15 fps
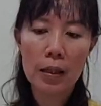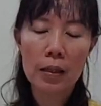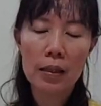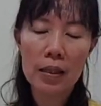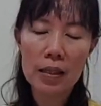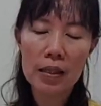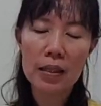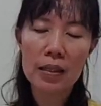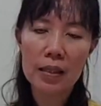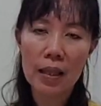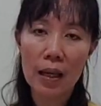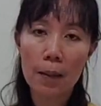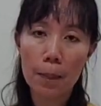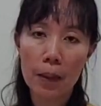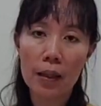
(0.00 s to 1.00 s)
this
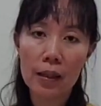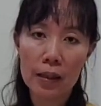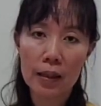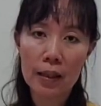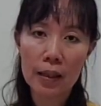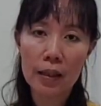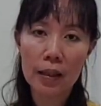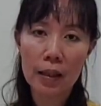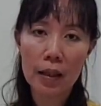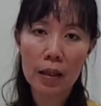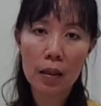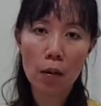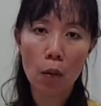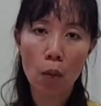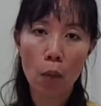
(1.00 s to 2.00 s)
stability
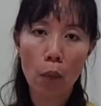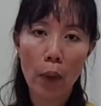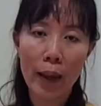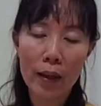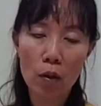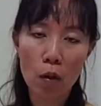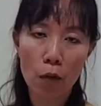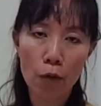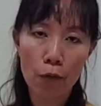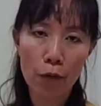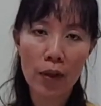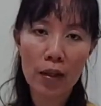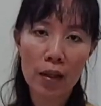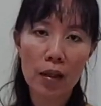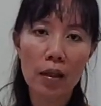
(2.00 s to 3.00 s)
when your
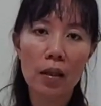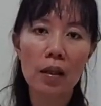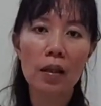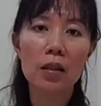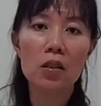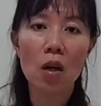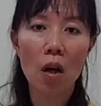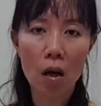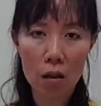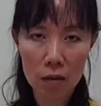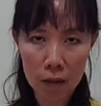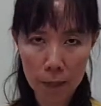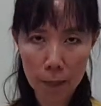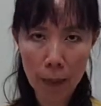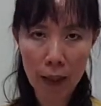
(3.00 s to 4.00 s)
feet is on
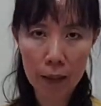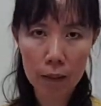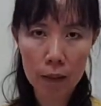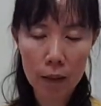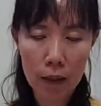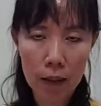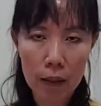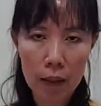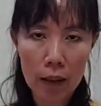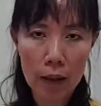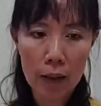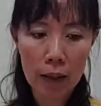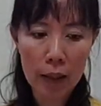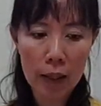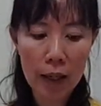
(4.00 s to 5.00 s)
the mat.
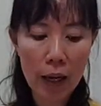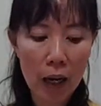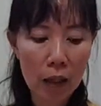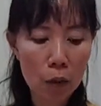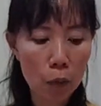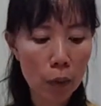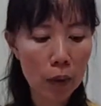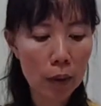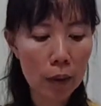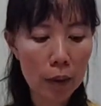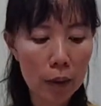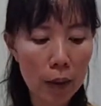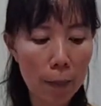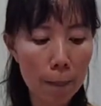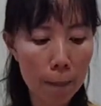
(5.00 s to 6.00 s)
In other words,
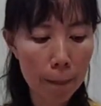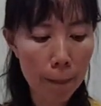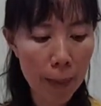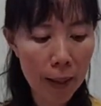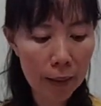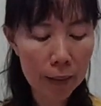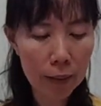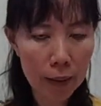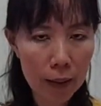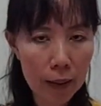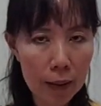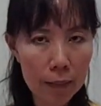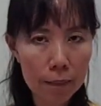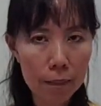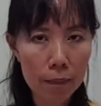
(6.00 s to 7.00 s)
the mat
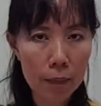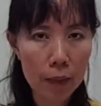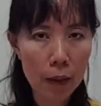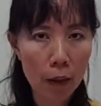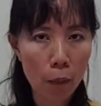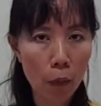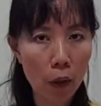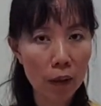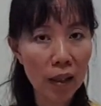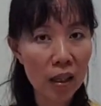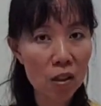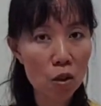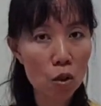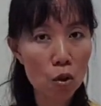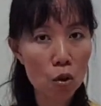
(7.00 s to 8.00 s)
will
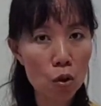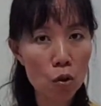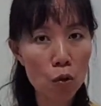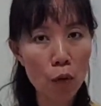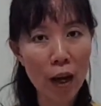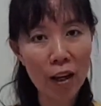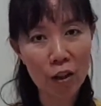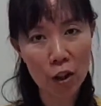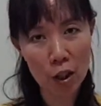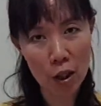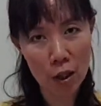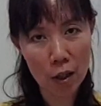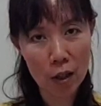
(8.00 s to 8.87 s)
not stretch